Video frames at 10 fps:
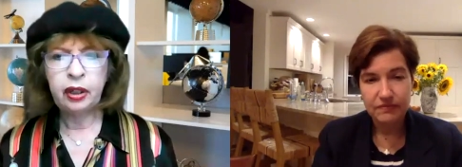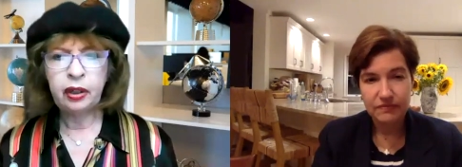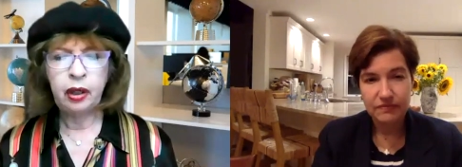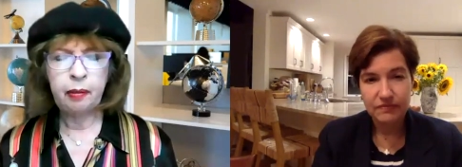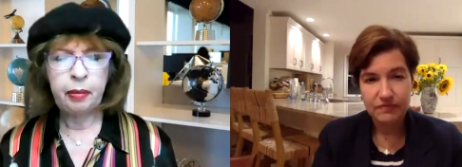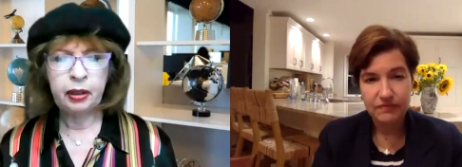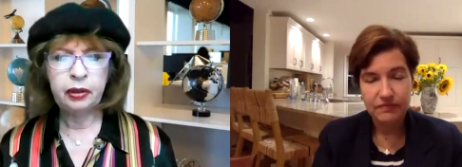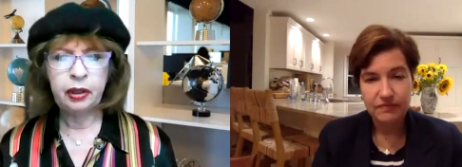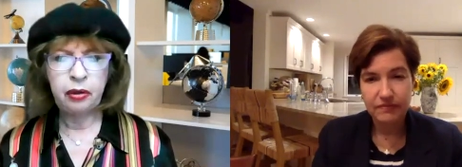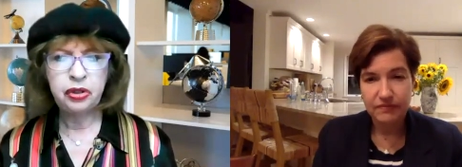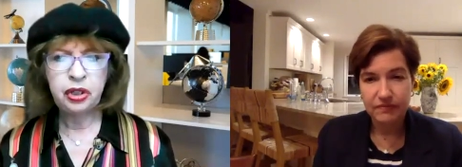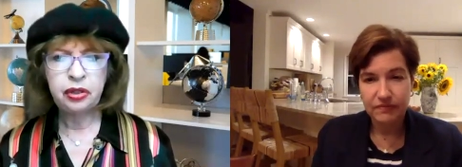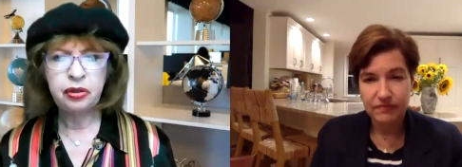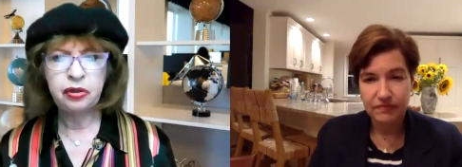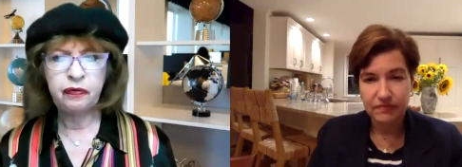Speaker 1: uh, bill
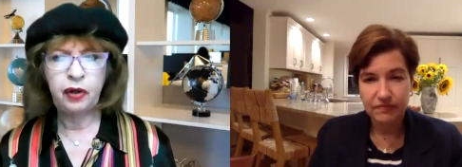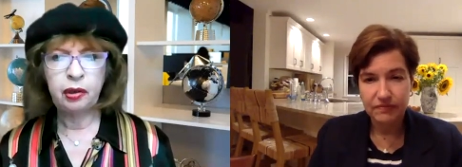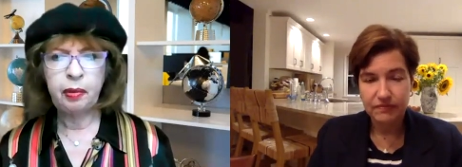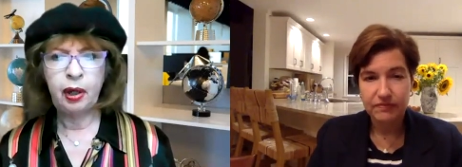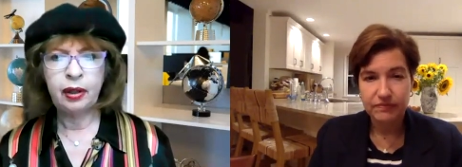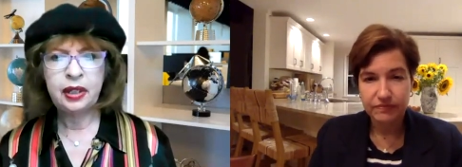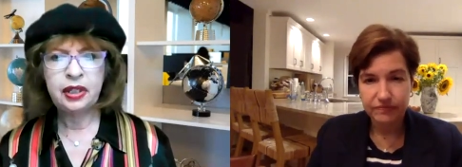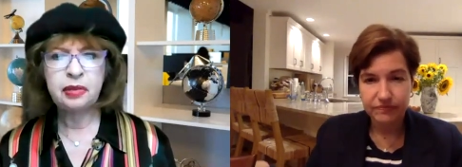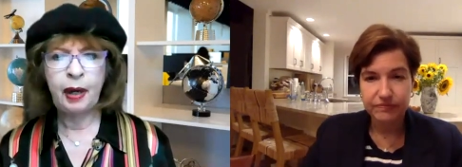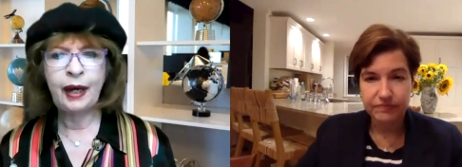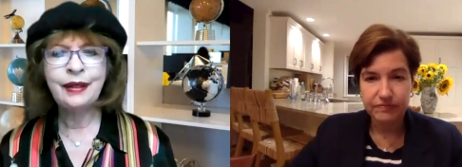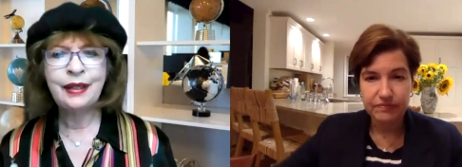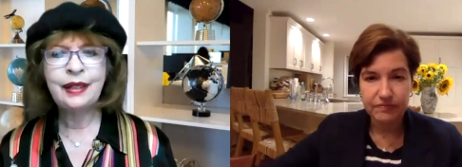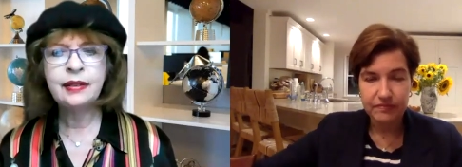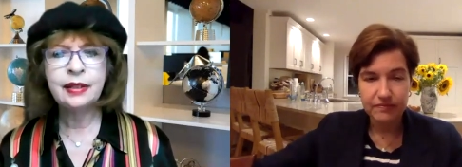negotiations fall apart? He says Biden
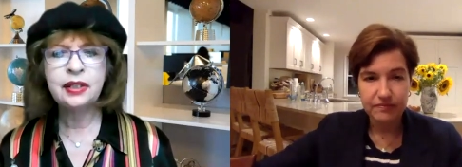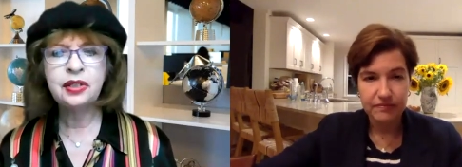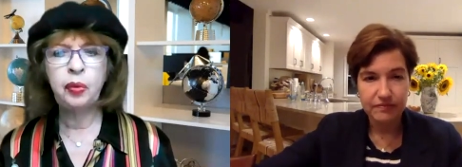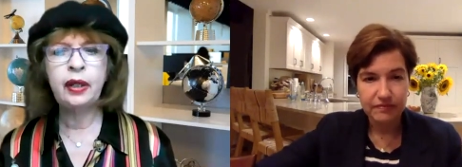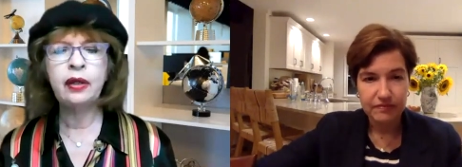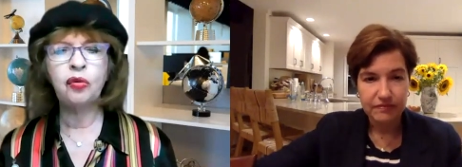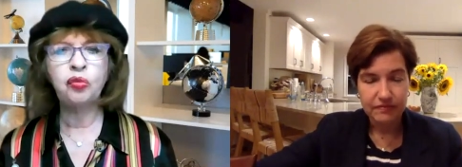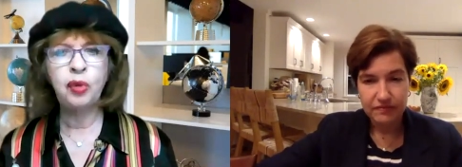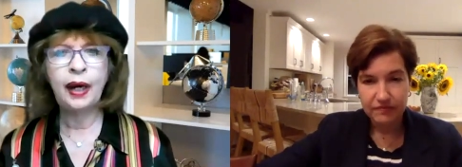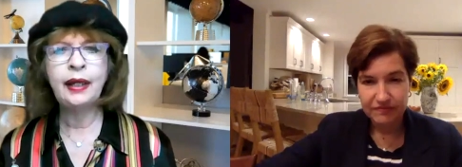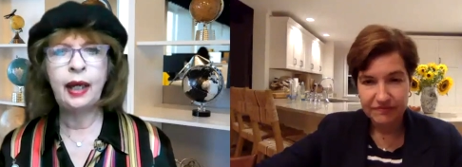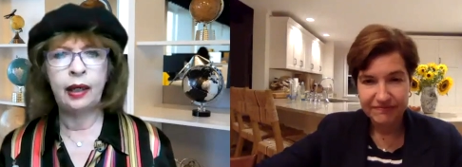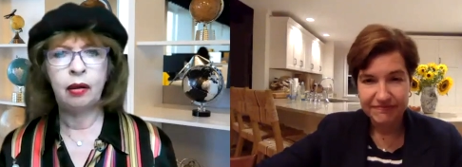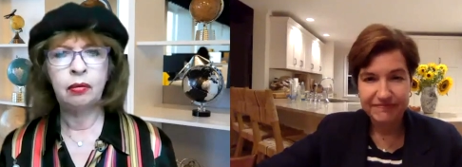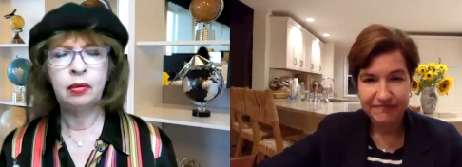needs this win right
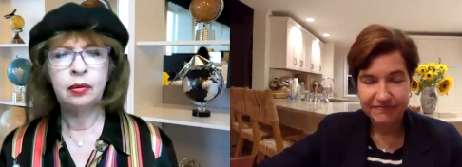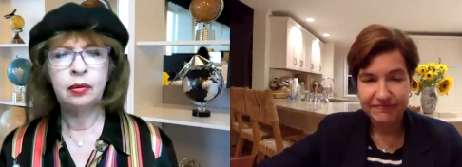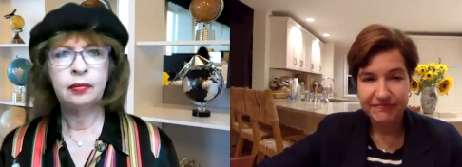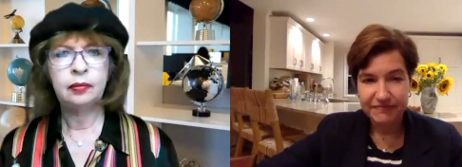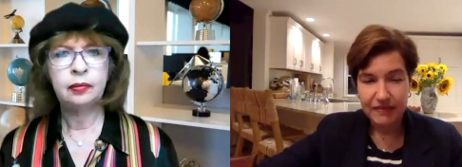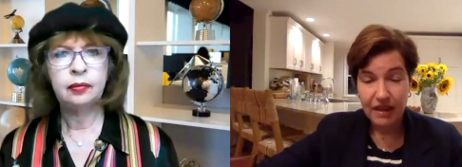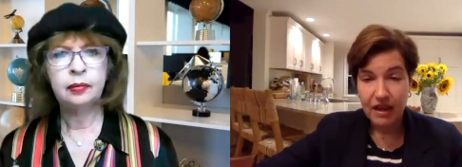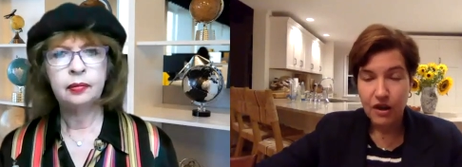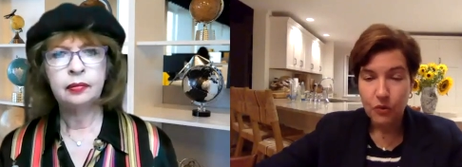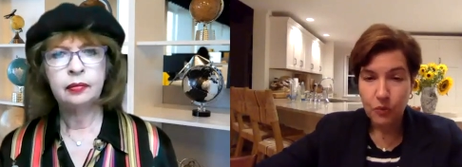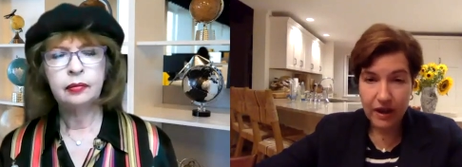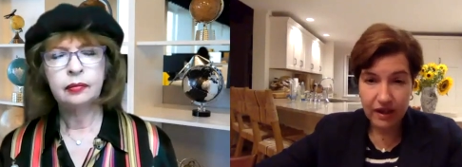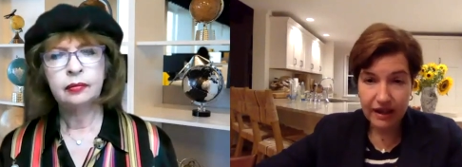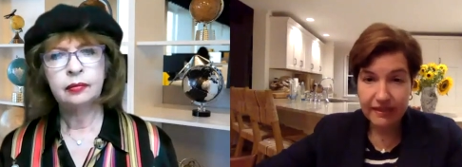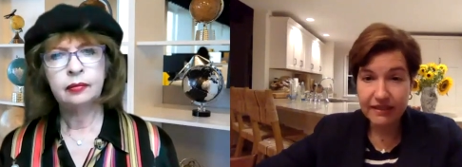now.
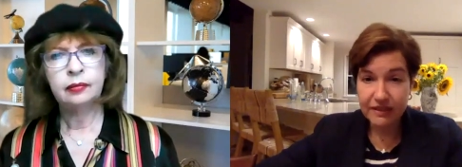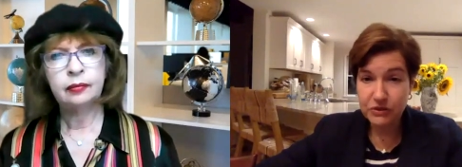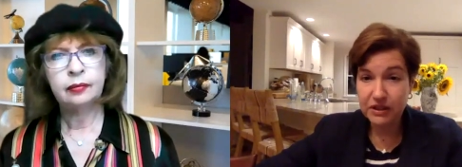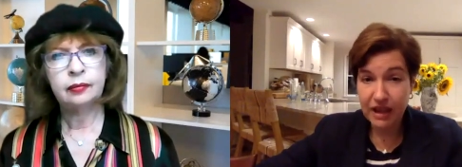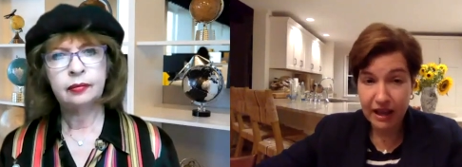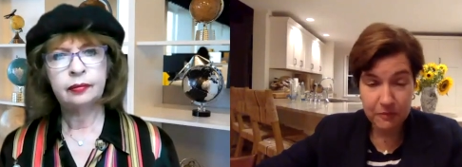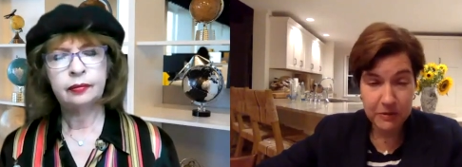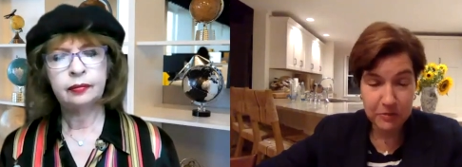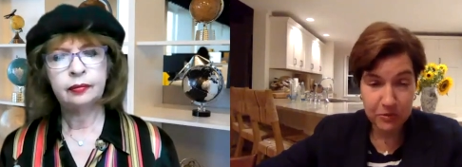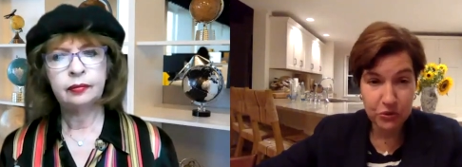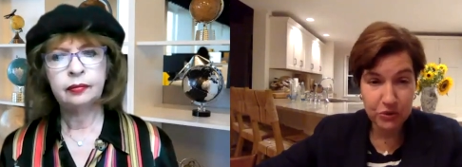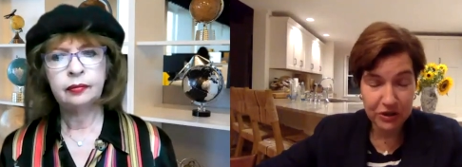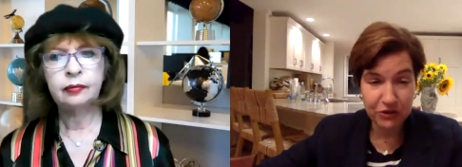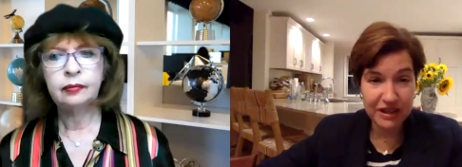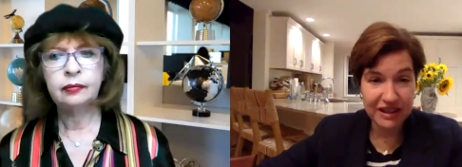
Speaker 2: Well, I think there's a lot of people who
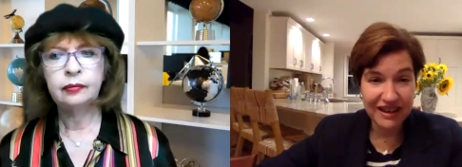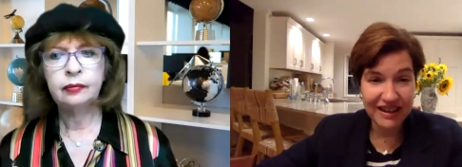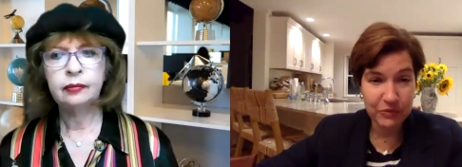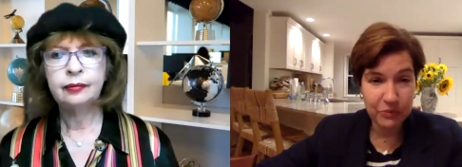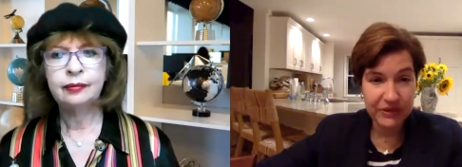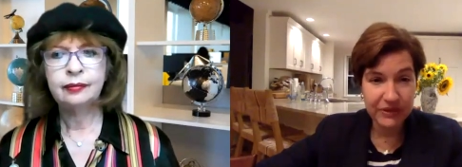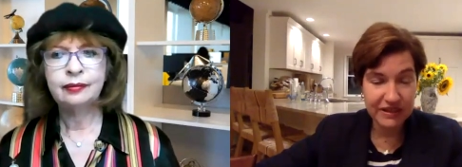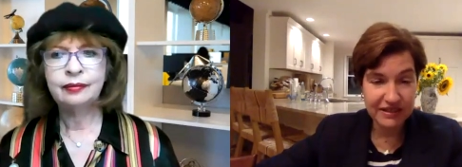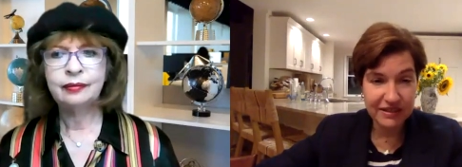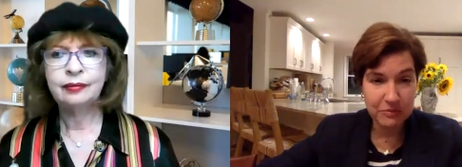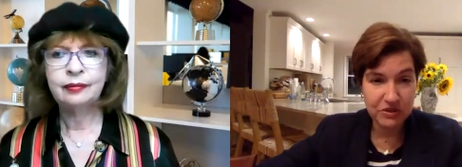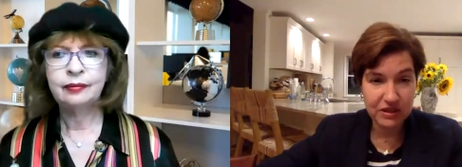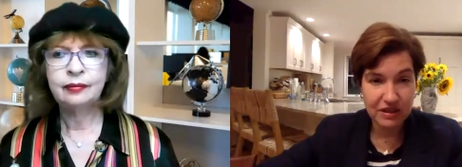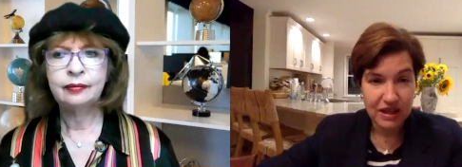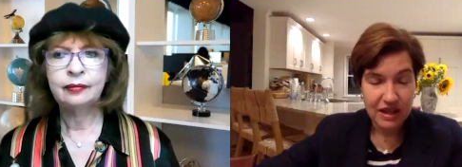agree uh, with the
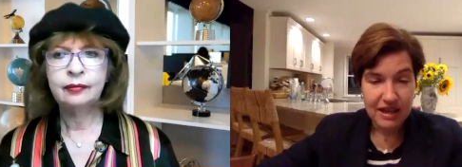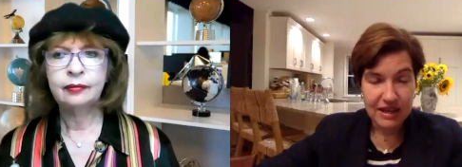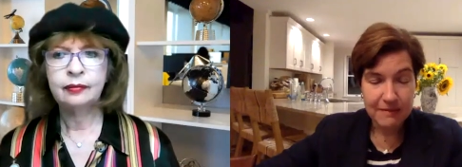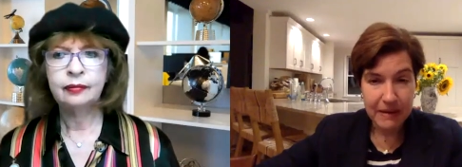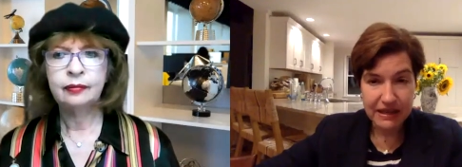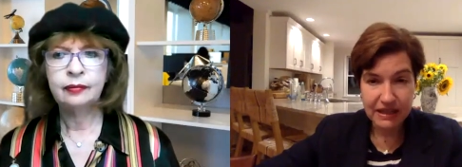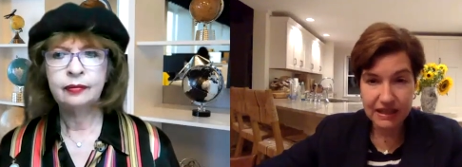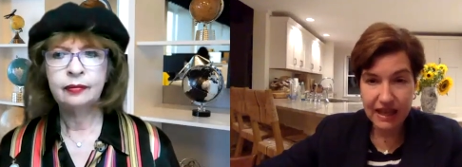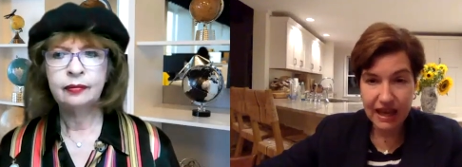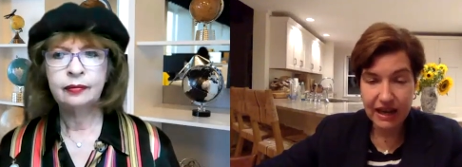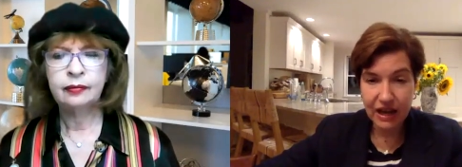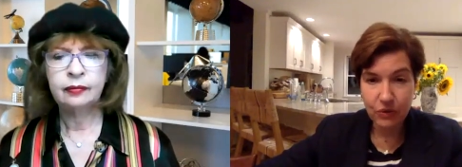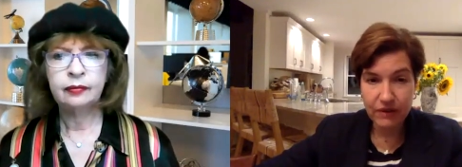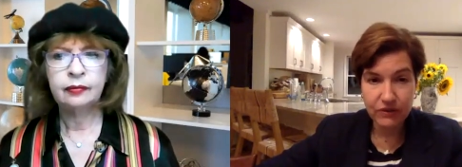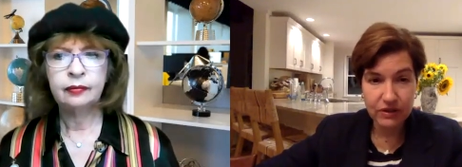assumption embedded in that.
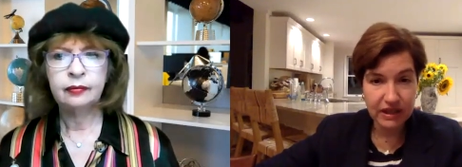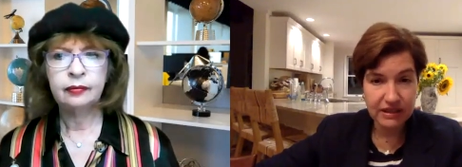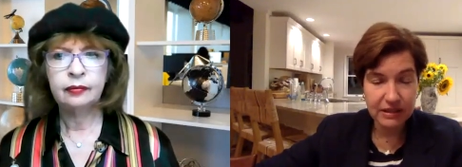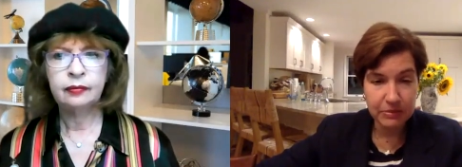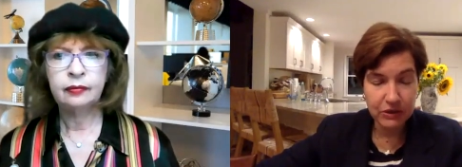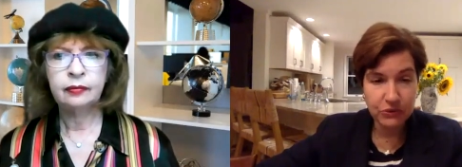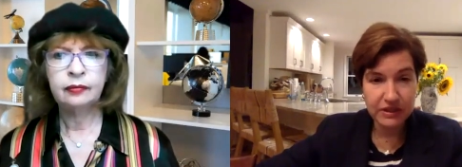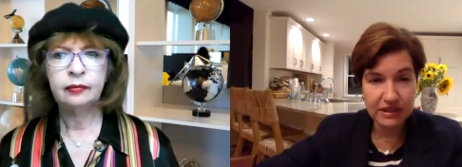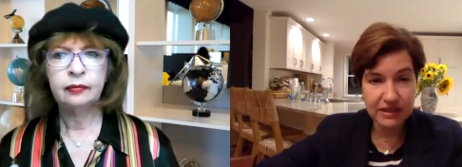However, Nancy Pelosi is